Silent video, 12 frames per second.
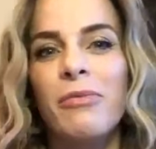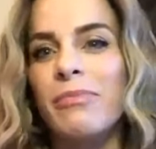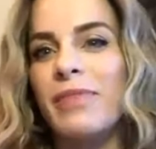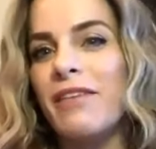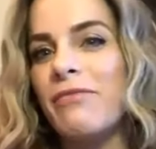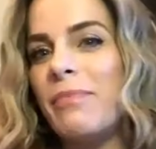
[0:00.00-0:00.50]

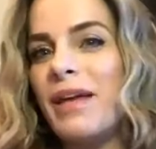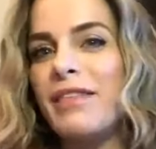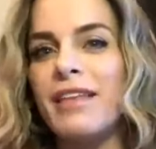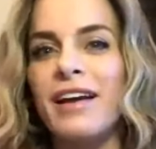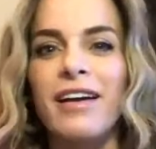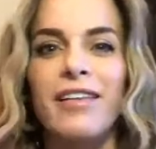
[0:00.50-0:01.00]
they've been
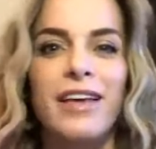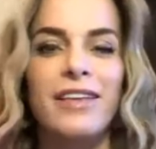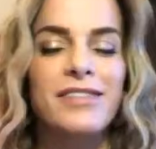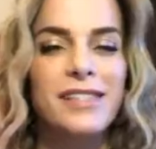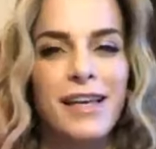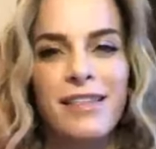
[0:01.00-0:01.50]
there, they've
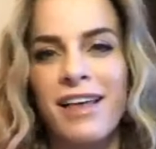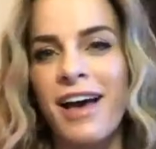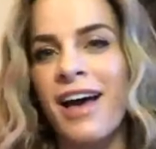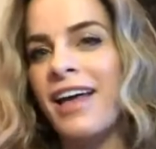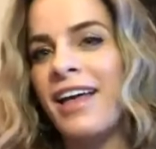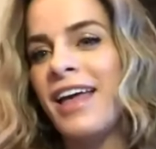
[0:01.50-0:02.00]
seen
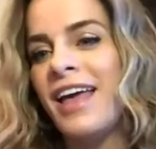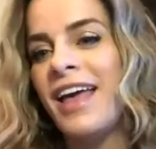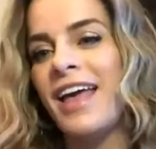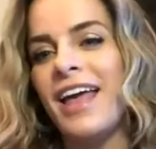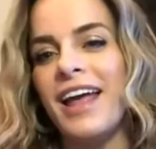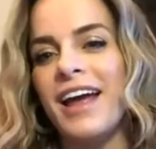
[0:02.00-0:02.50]
that,
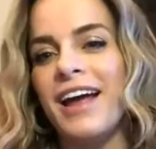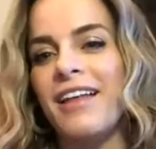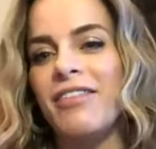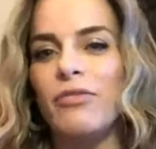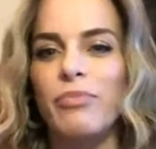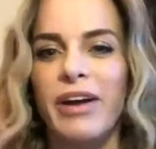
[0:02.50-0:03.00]

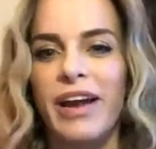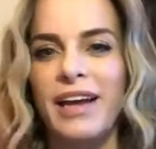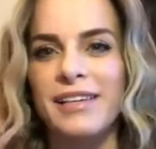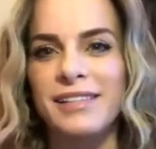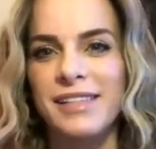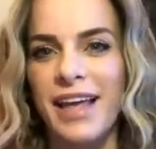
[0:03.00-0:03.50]
and their
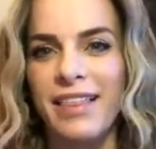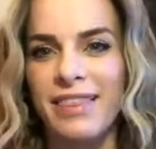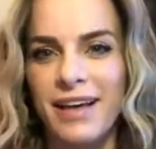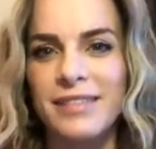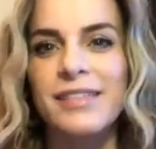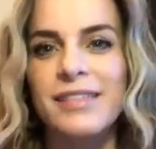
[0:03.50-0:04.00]
brain is like,
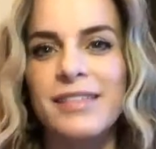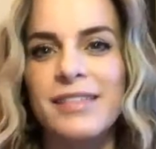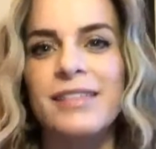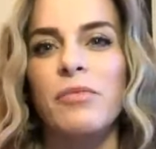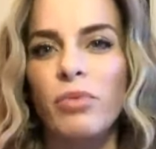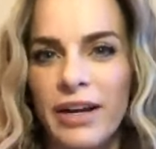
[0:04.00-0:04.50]
that's
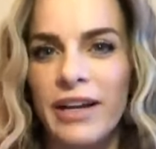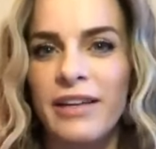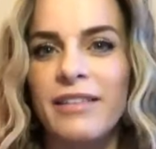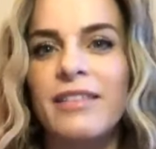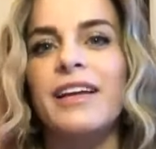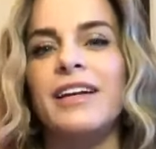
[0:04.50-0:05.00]
not
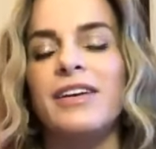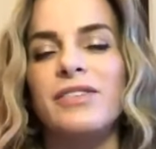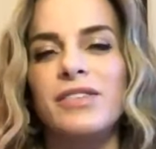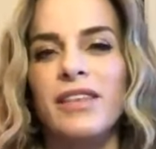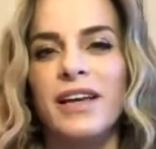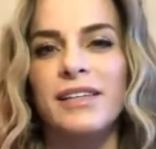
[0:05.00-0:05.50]
important, you
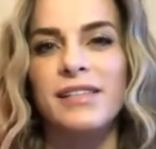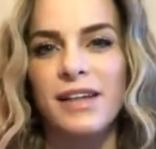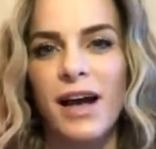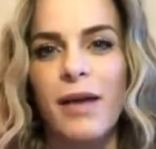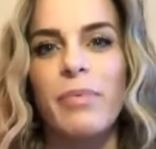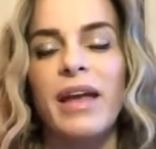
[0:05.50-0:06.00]
know, so they
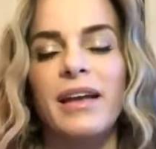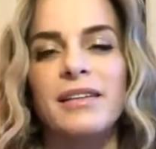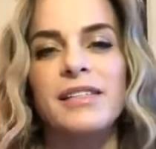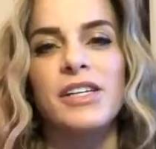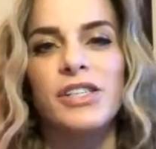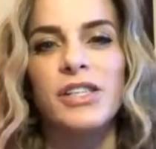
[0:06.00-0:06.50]
stop
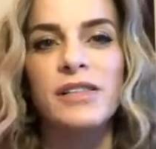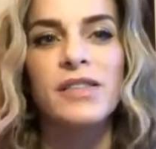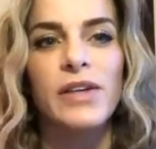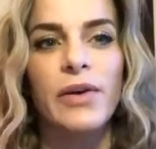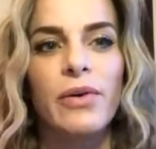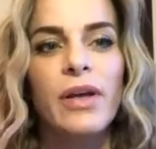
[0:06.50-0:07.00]
paying
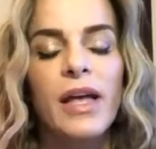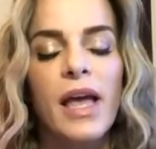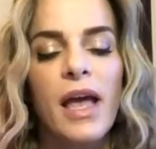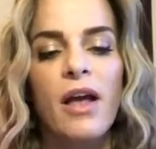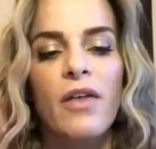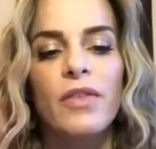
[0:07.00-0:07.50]
attention. So
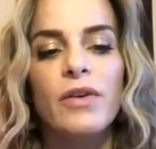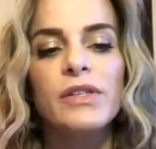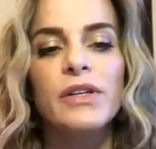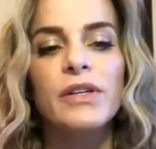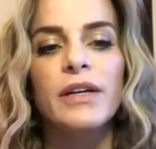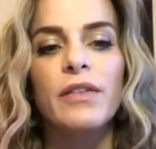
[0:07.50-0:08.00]

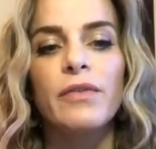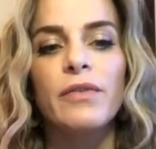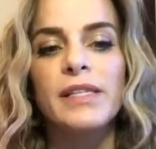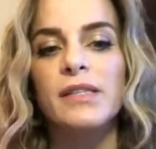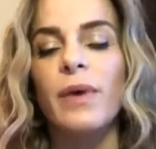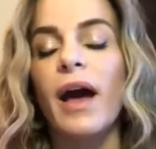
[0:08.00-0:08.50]
those are the
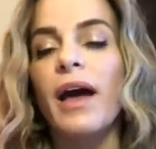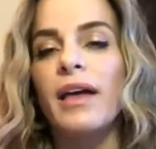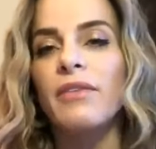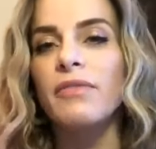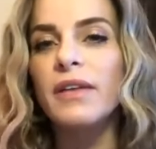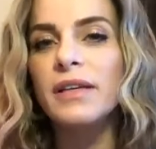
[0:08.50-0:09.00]
reasons why
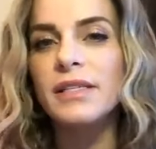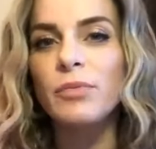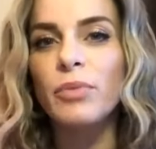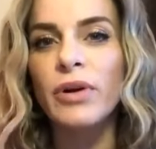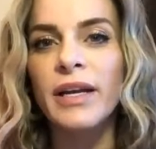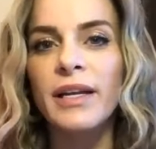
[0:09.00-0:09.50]
I feel it's
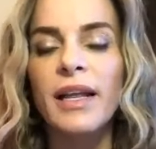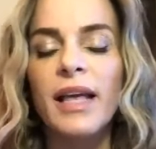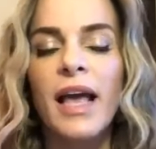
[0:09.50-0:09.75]
important.